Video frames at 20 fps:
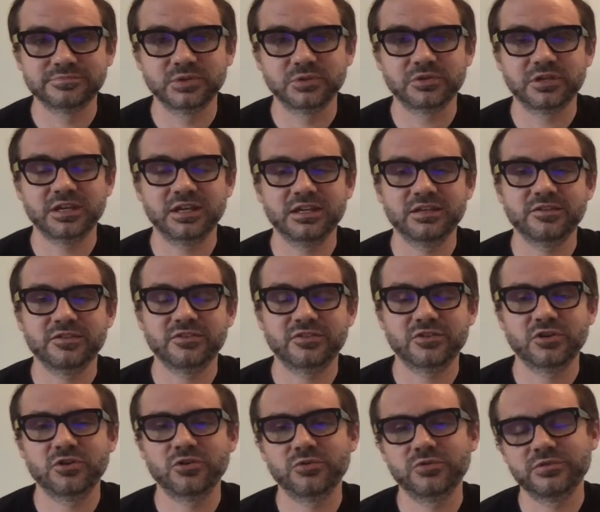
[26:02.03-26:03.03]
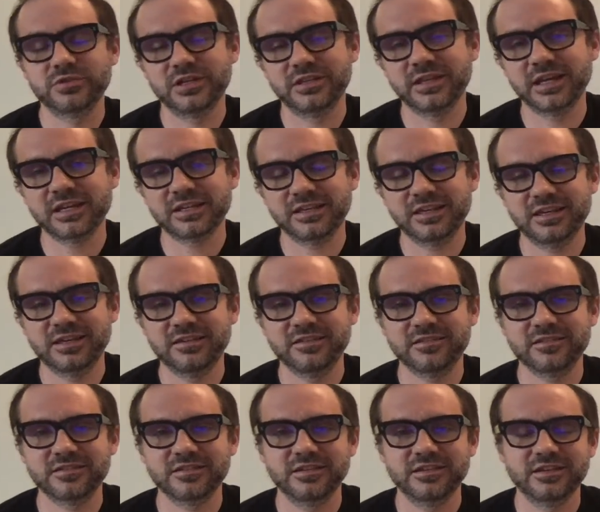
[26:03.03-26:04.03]
Okay, so in that
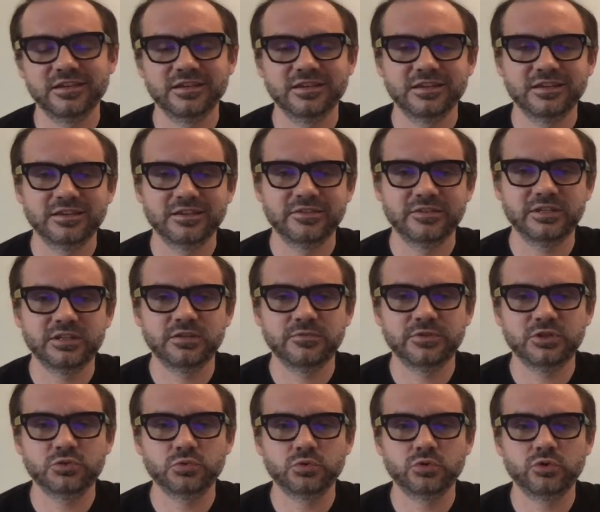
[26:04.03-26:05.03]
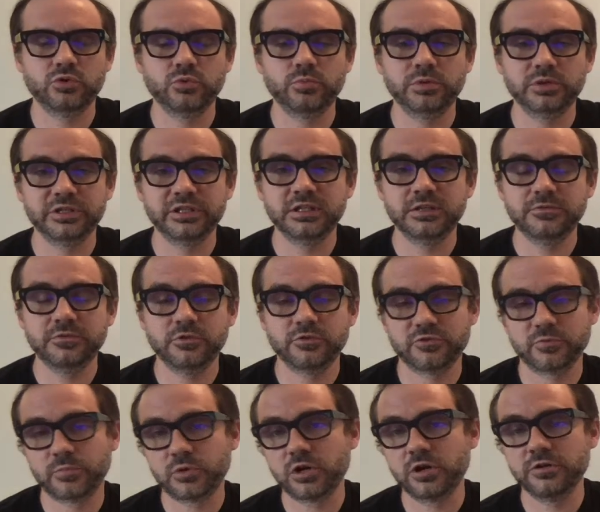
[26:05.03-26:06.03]
case, the individual who believed there's
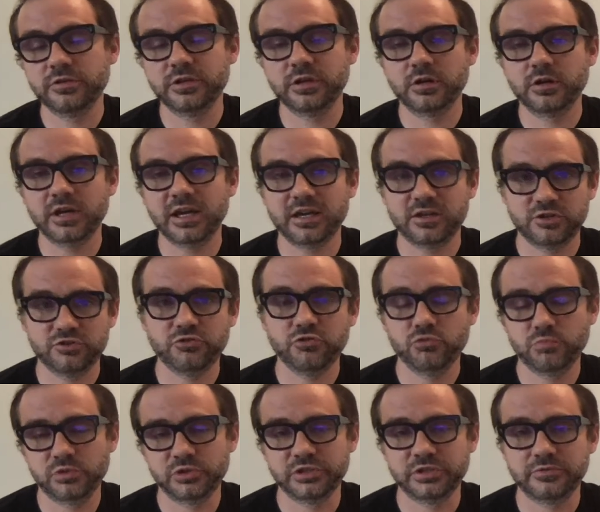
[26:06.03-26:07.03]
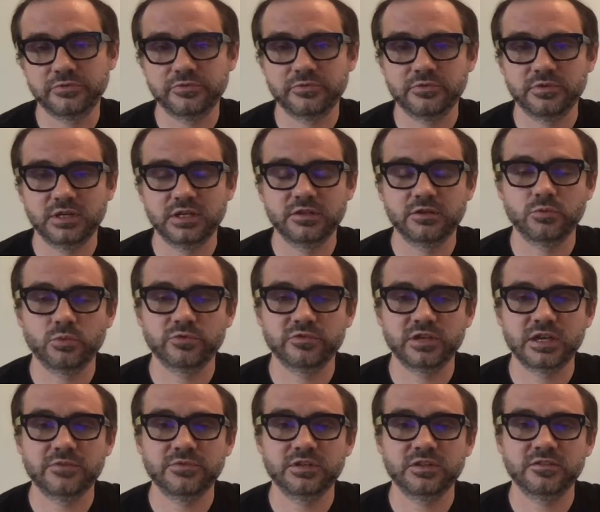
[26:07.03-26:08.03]
a barn there had a true belief, and there was
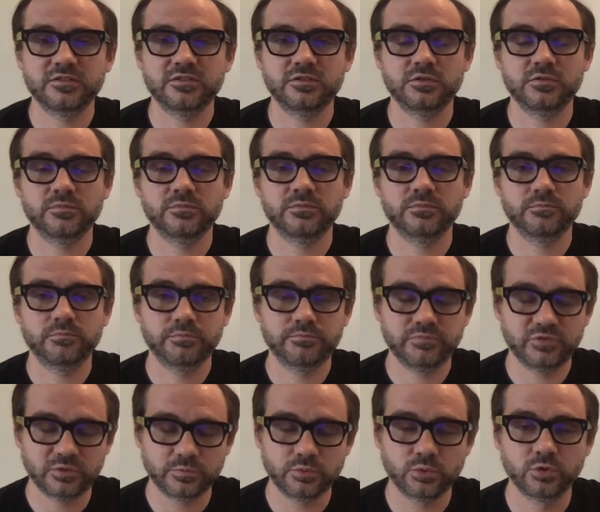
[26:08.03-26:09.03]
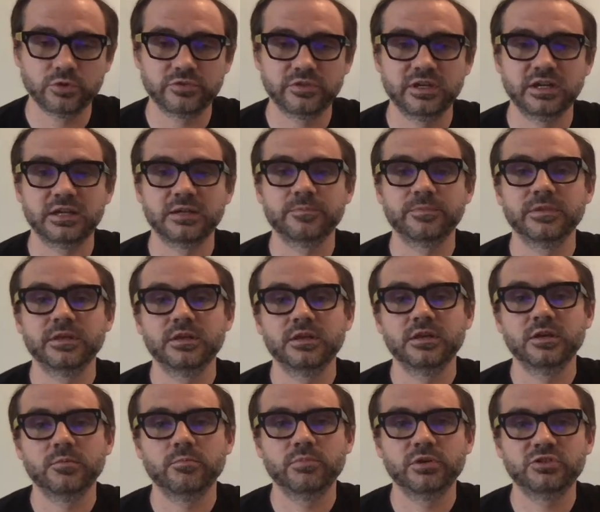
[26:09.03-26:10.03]
evidence to support that.
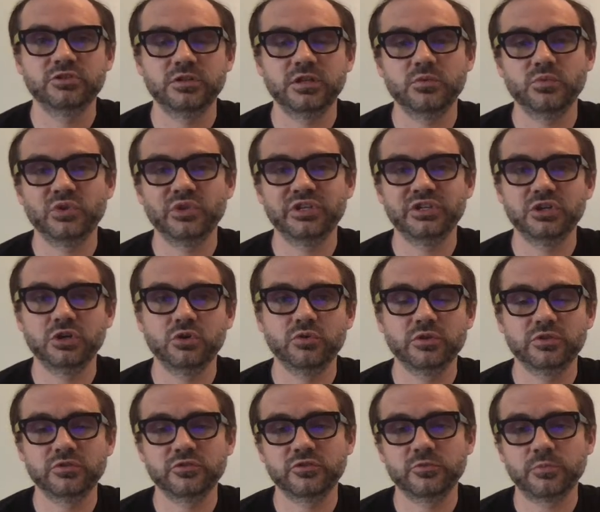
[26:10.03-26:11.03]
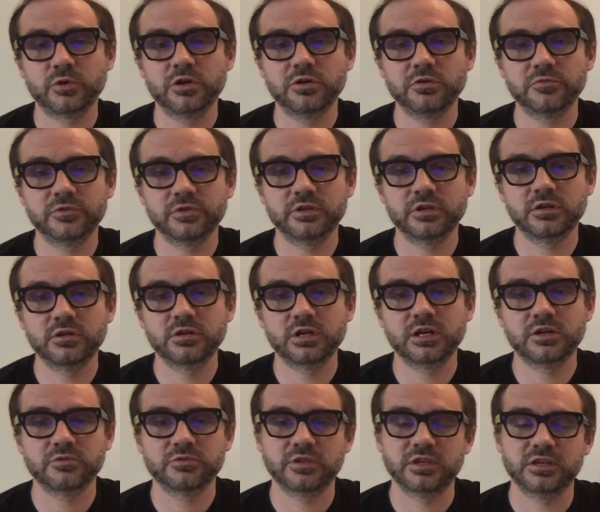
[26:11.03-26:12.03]
But do they really know that there's a barn over there? I
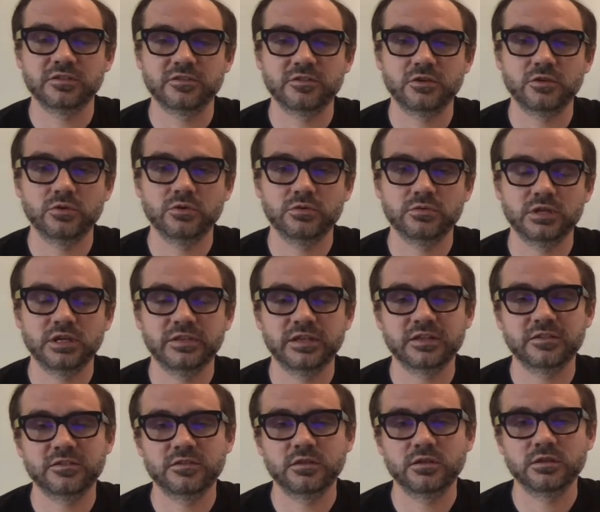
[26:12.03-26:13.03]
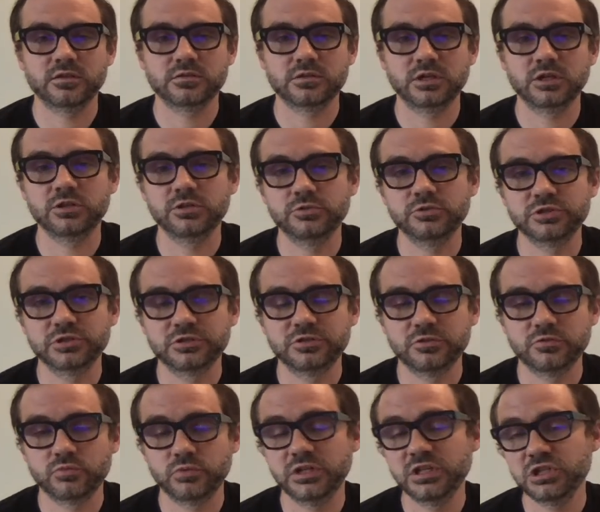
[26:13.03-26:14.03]
don't think so. And that's the conclusion
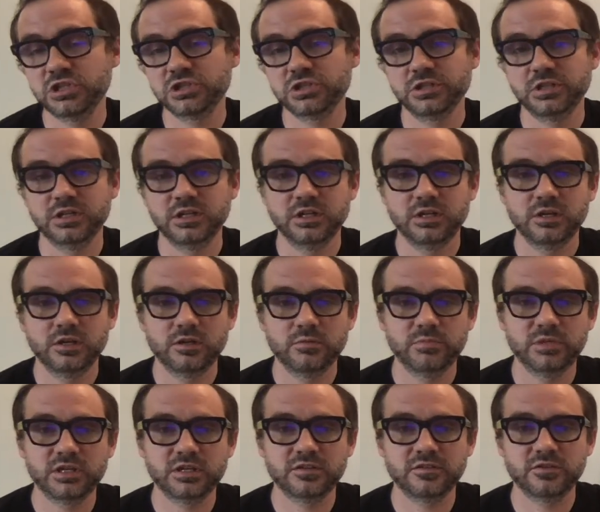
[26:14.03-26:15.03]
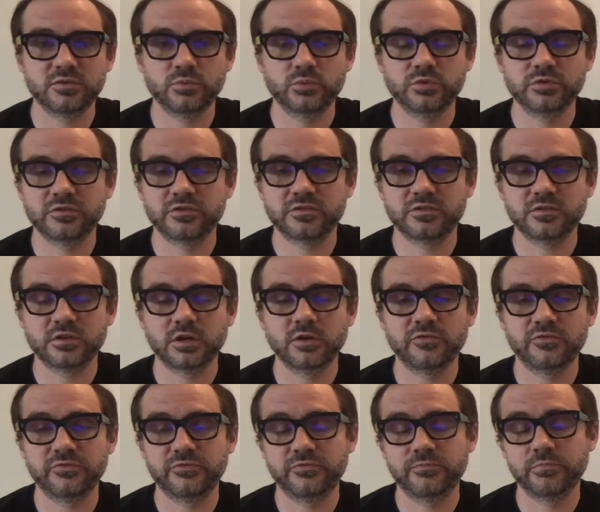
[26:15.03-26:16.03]
to reach because it was a
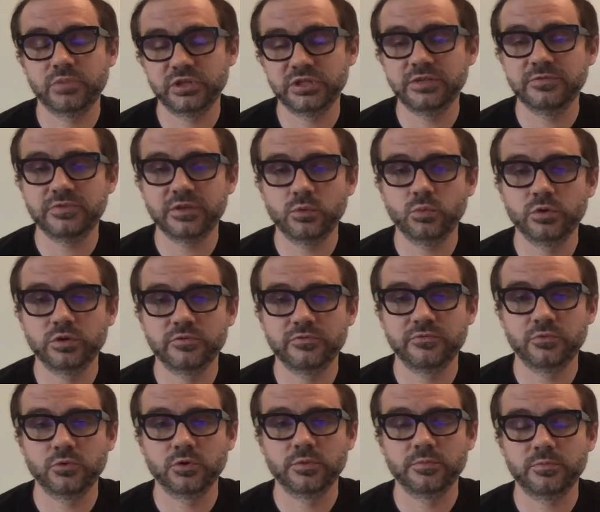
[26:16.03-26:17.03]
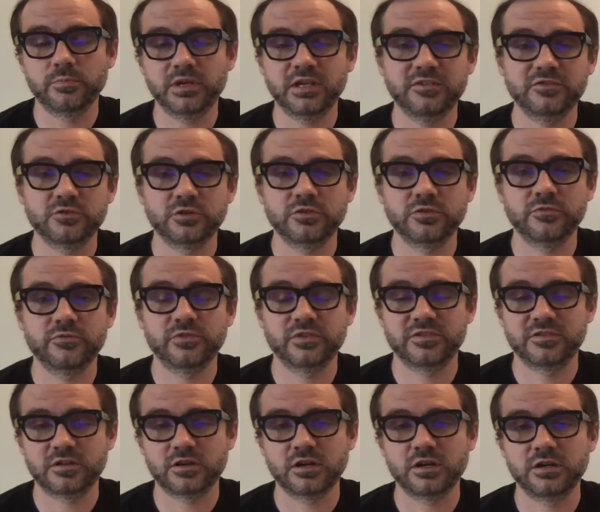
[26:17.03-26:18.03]
f- belief they would have formed based on the
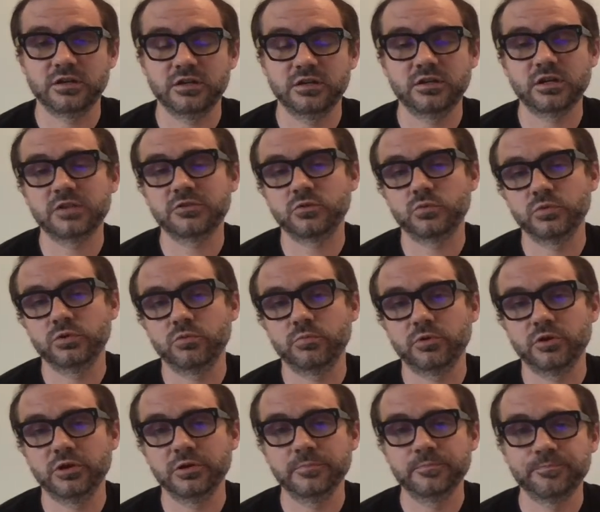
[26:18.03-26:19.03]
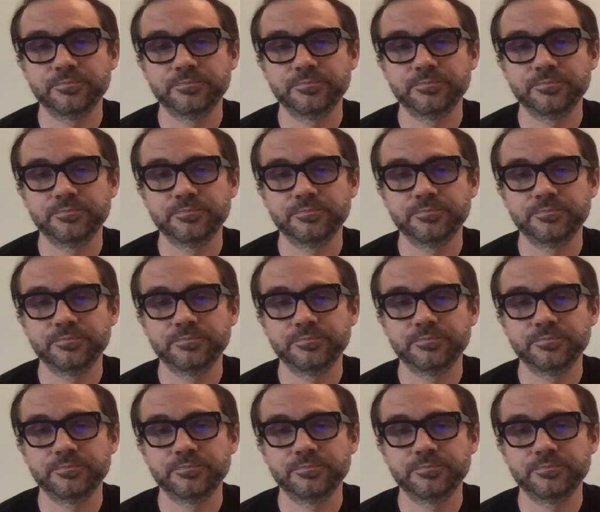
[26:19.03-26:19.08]
facade, not the real barn.